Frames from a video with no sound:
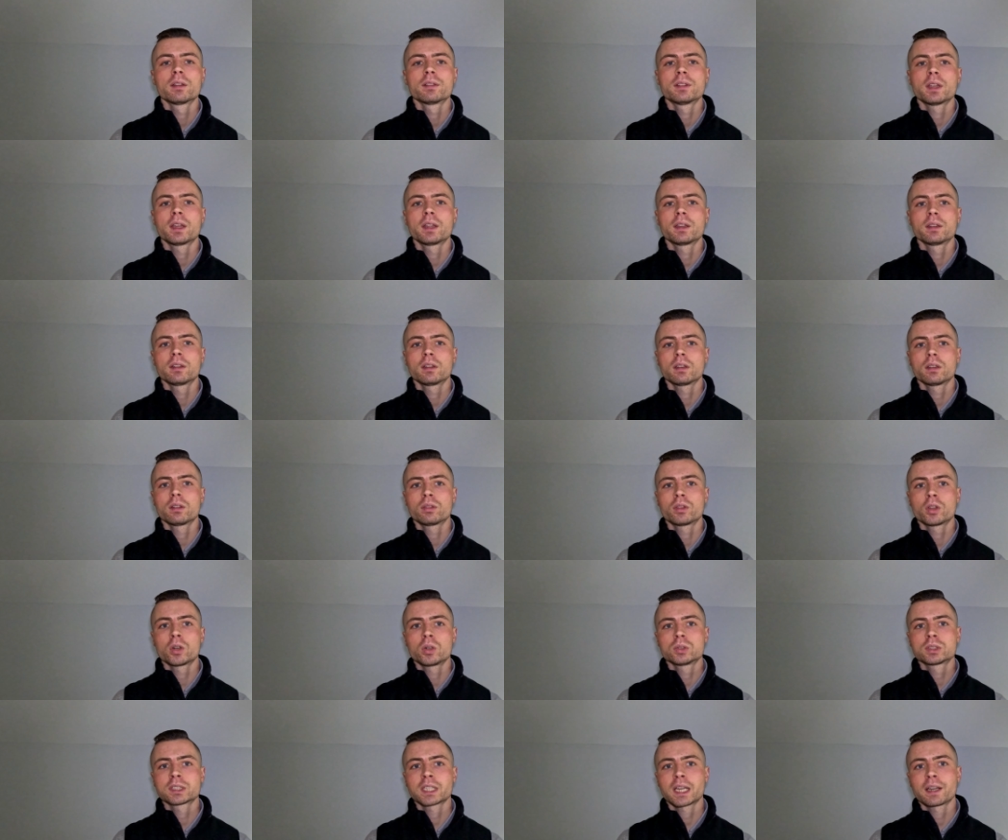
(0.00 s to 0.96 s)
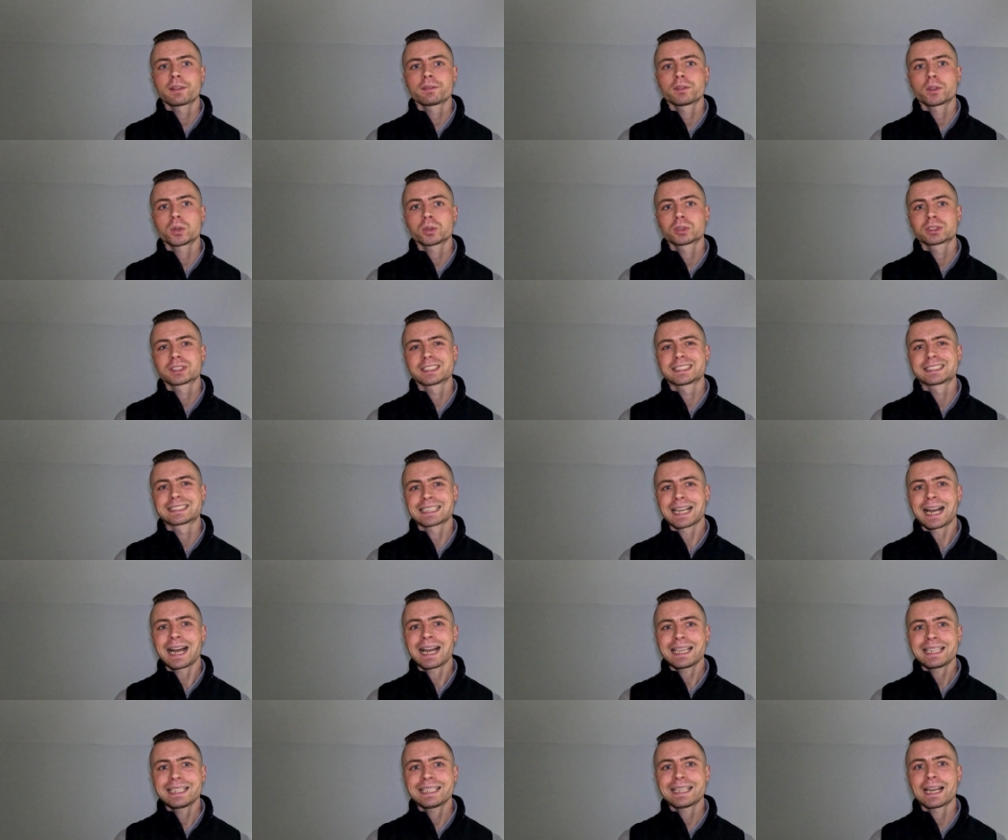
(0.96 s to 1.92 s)
then those have those
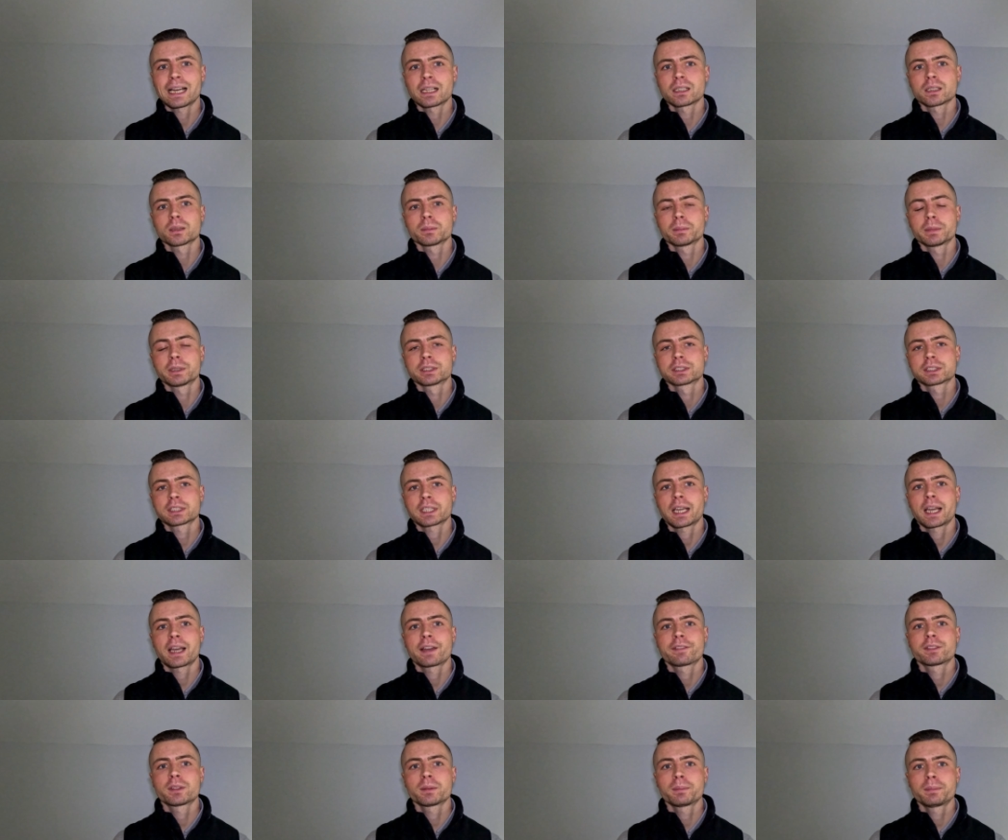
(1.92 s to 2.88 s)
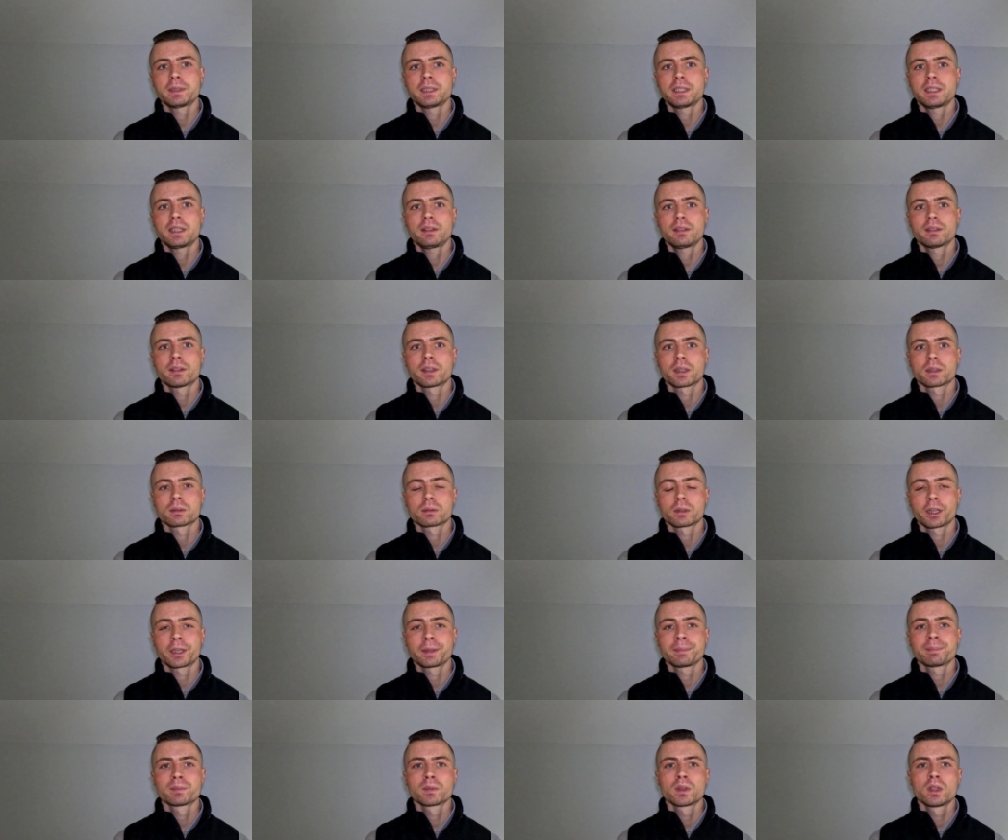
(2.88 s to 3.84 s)
design elements have to be in there,
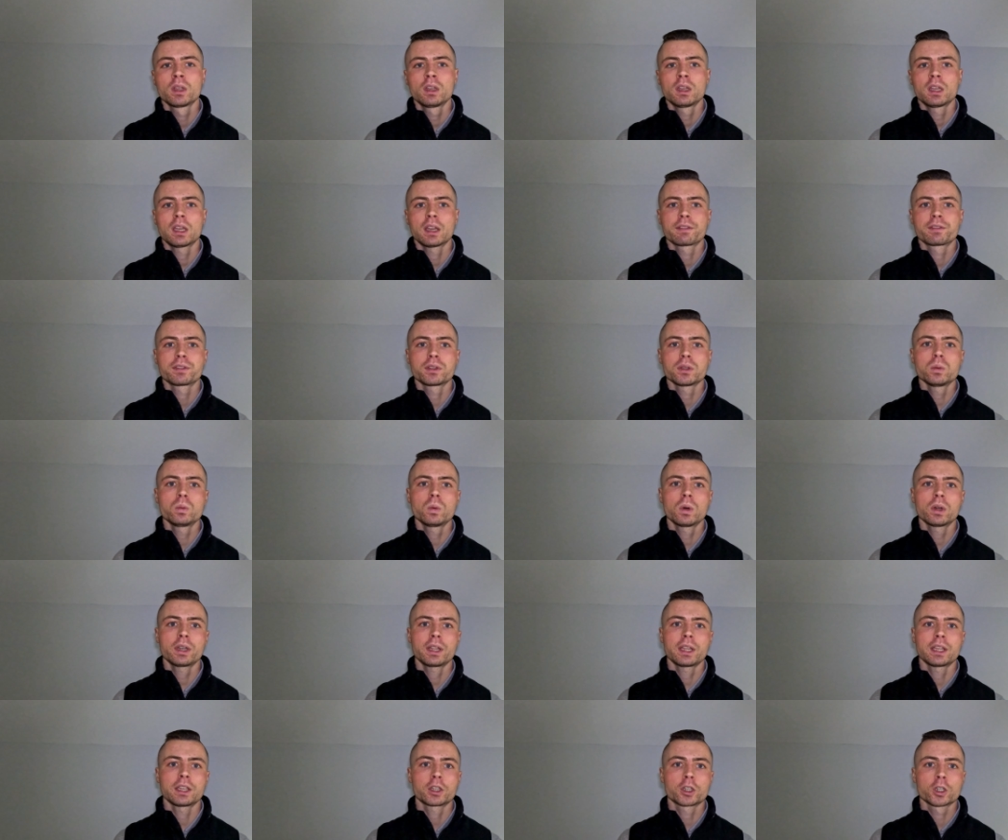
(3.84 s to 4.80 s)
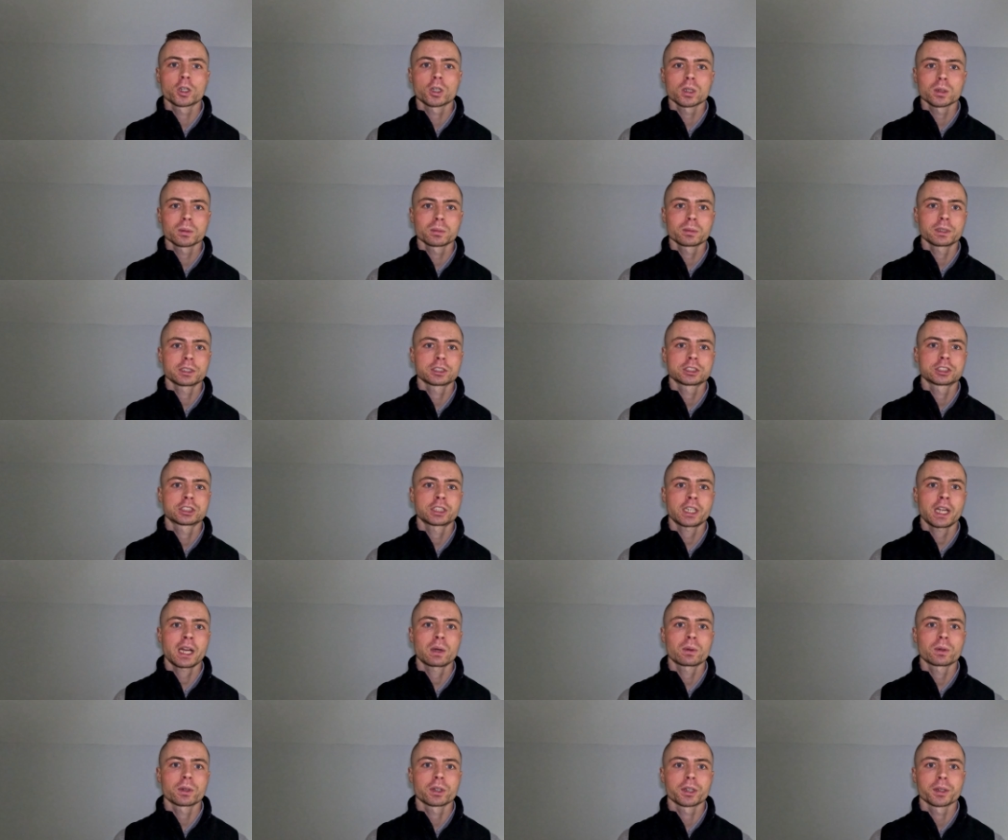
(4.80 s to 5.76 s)
right? If you want a curbless
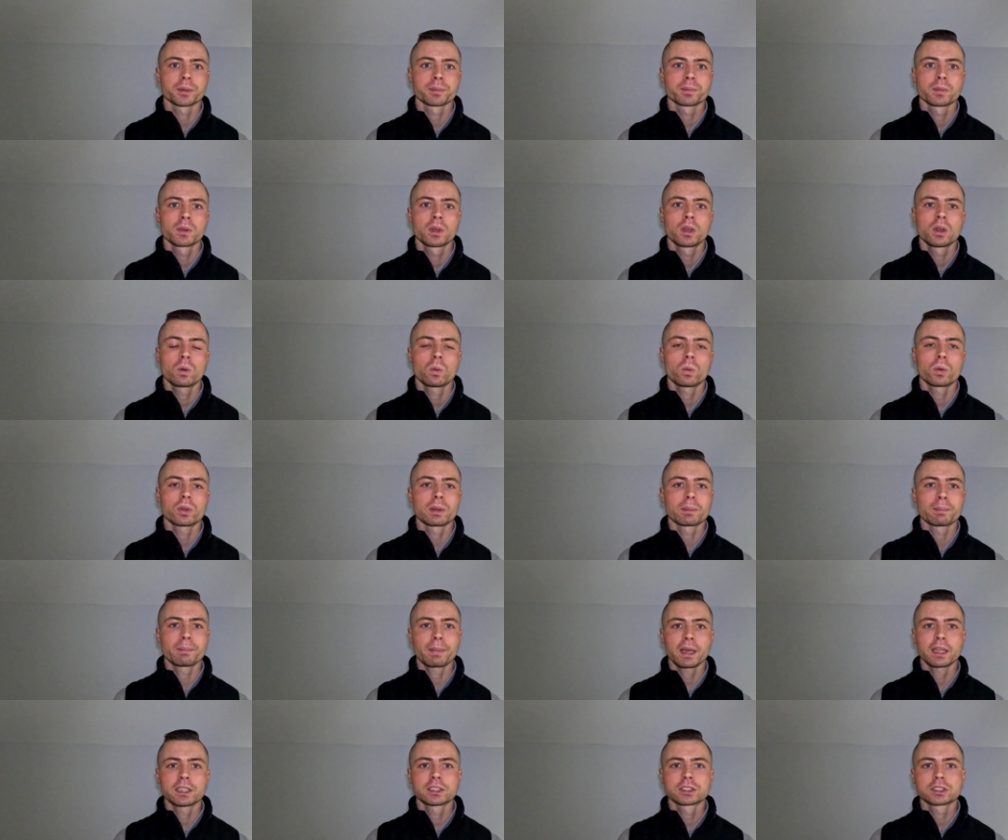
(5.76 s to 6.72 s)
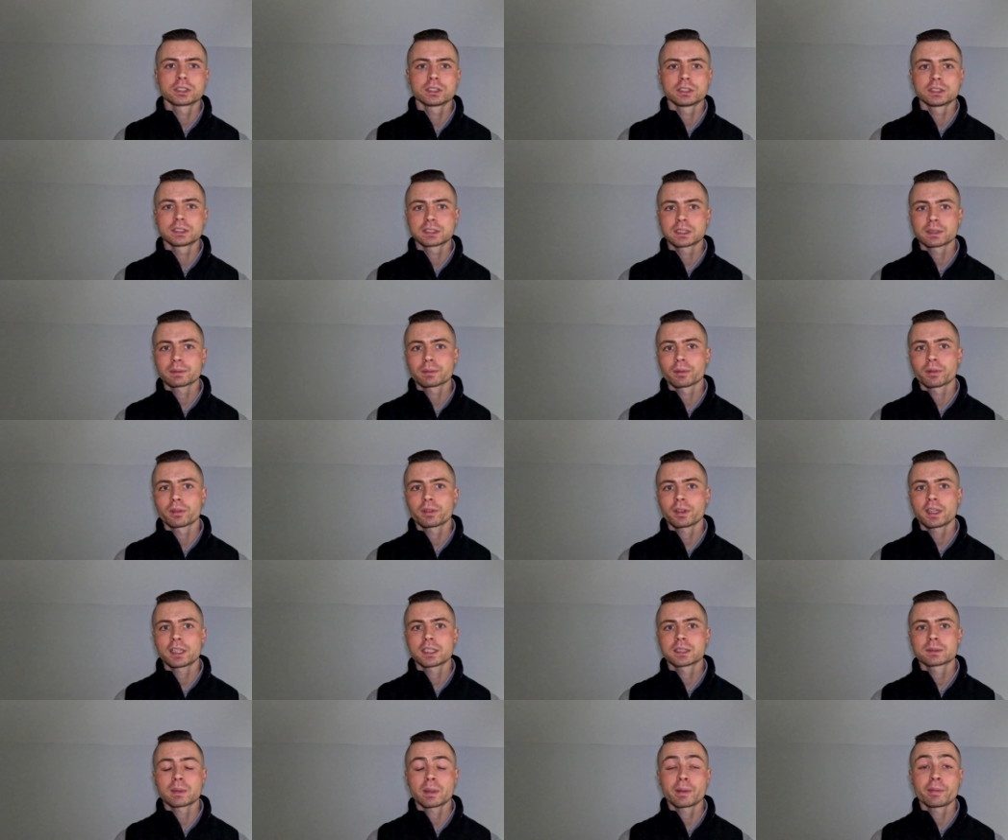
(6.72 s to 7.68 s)
shower with a bench and these different
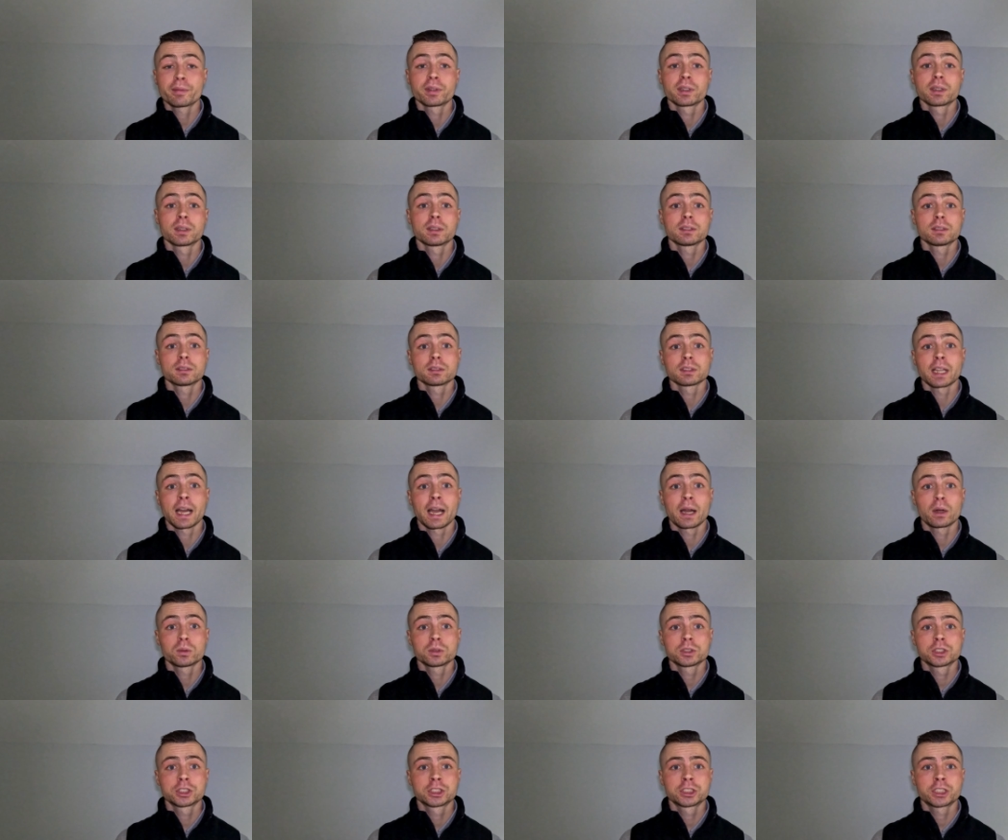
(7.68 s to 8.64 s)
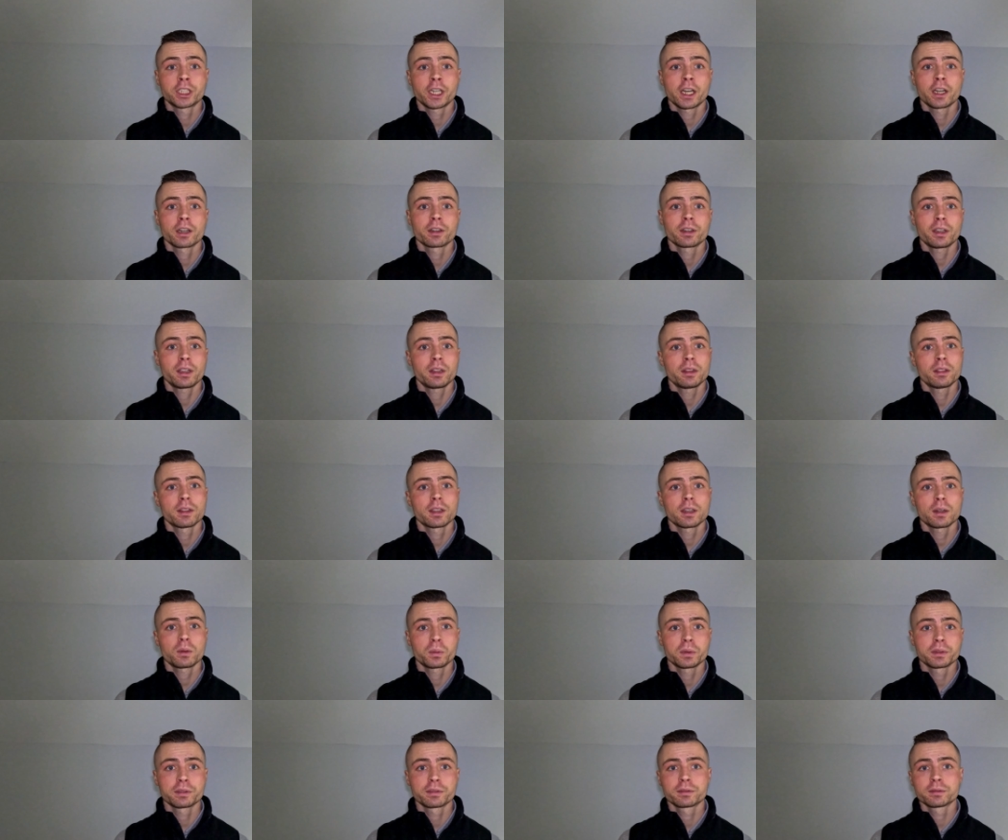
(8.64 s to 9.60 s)
things, maybe a lounge chair in
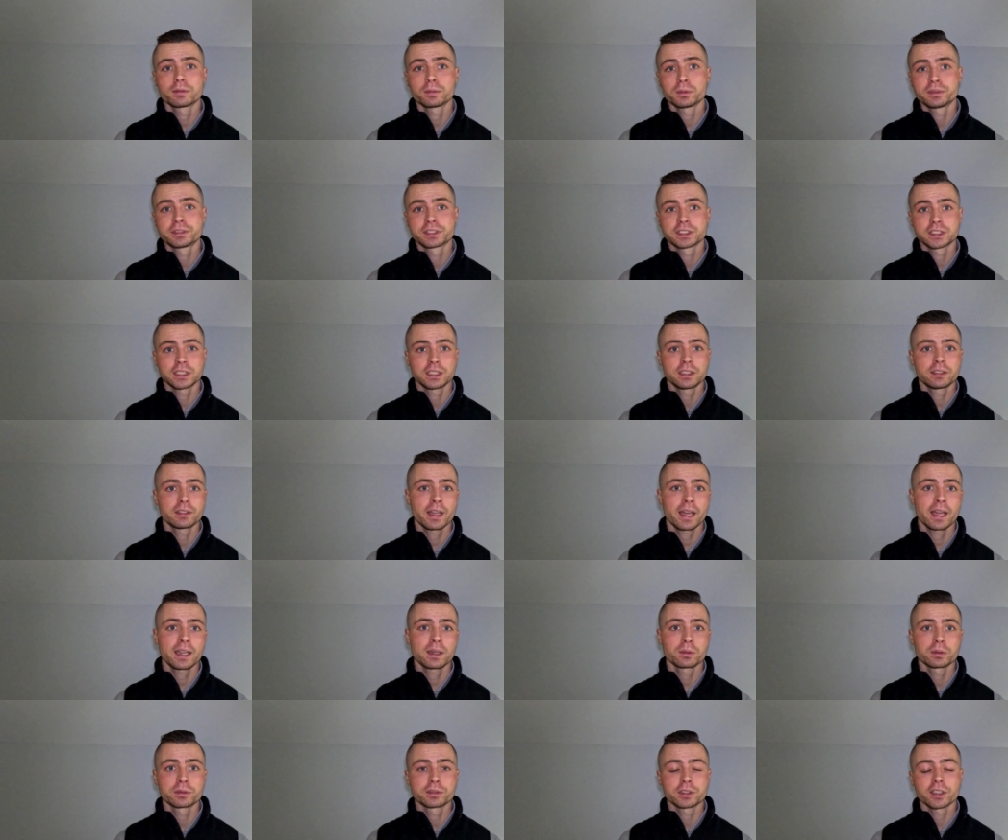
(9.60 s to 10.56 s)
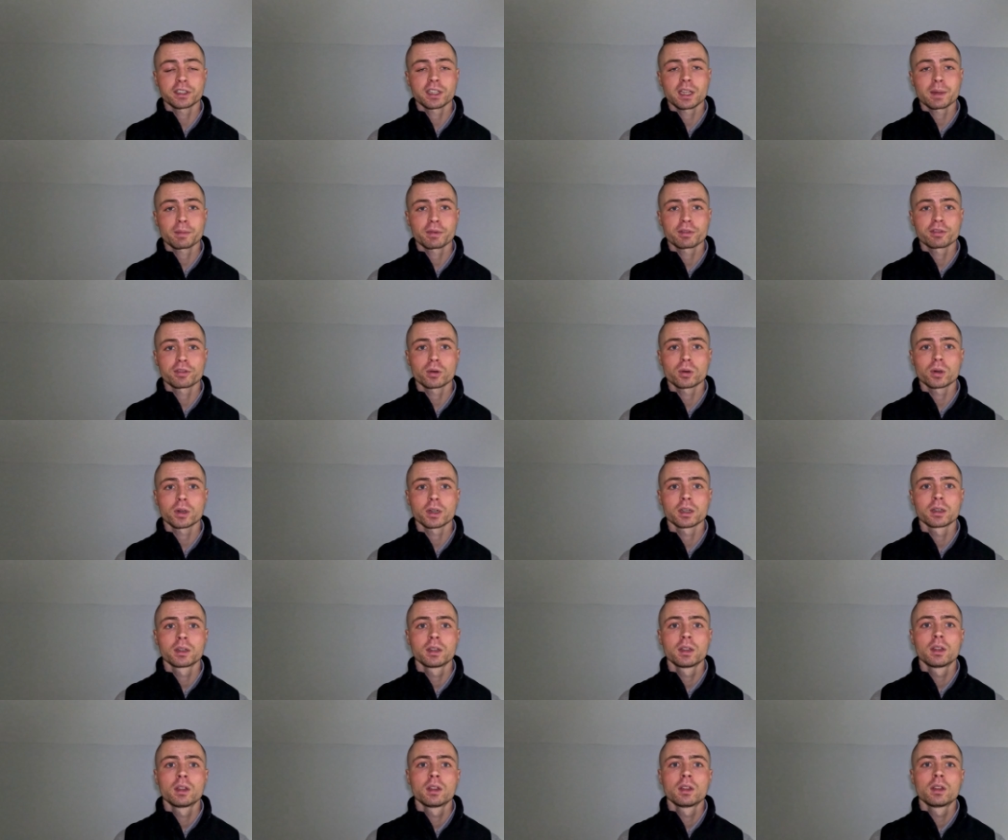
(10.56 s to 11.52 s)
there, we've, we've seen that, we've done that before,